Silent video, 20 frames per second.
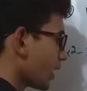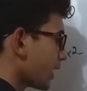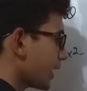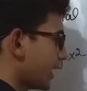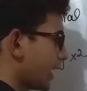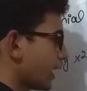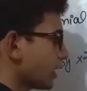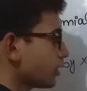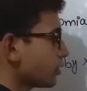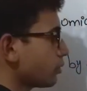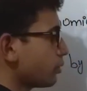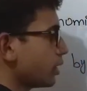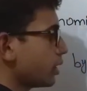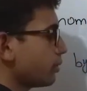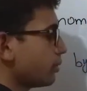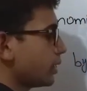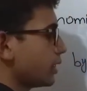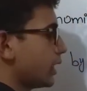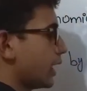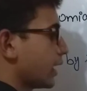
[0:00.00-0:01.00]
X square
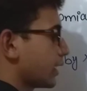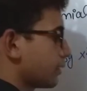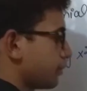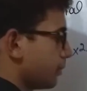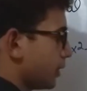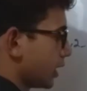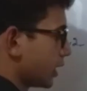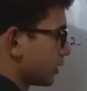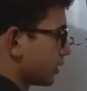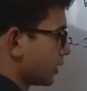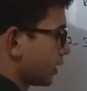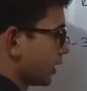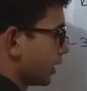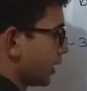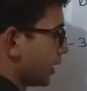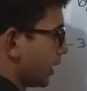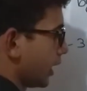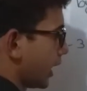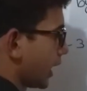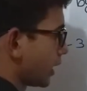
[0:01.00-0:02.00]
with x makes
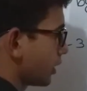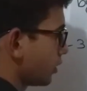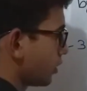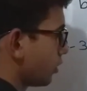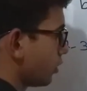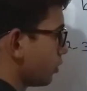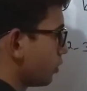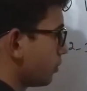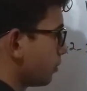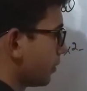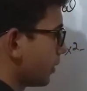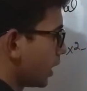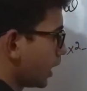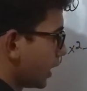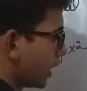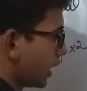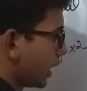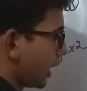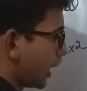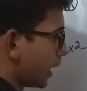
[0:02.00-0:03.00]
x cube,
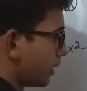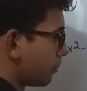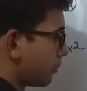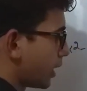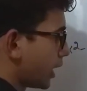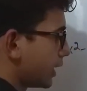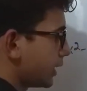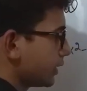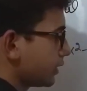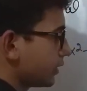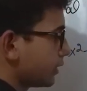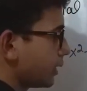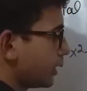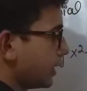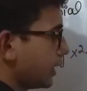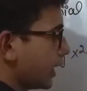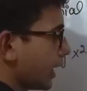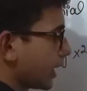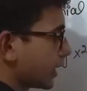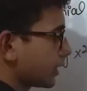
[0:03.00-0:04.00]
and minus
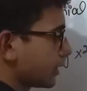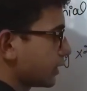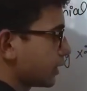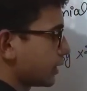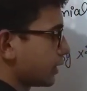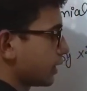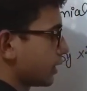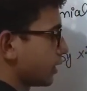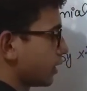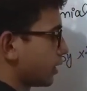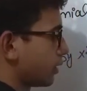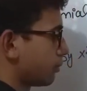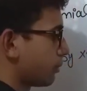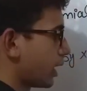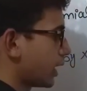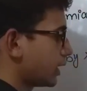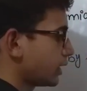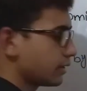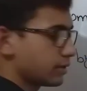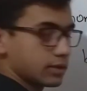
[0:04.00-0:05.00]
3x,
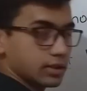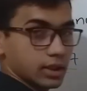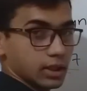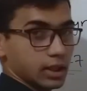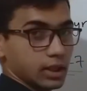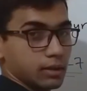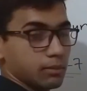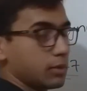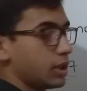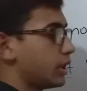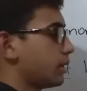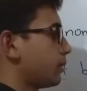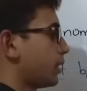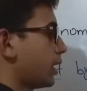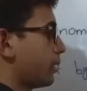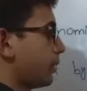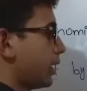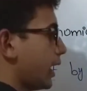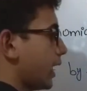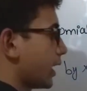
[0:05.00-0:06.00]
minus 3
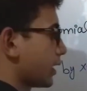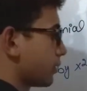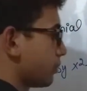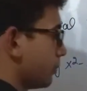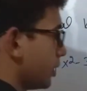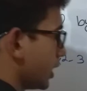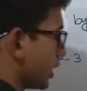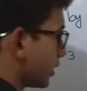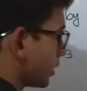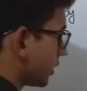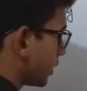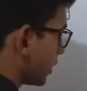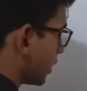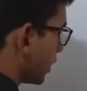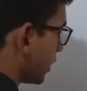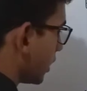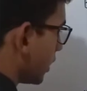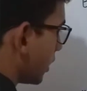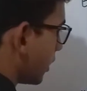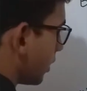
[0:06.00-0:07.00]
multiplied by x makes
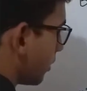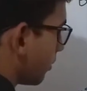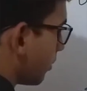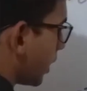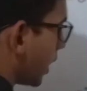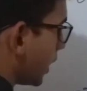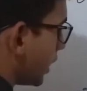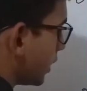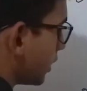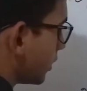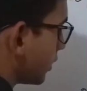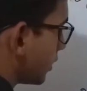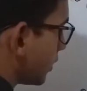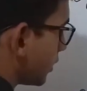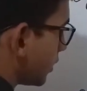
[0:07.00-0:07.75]
minus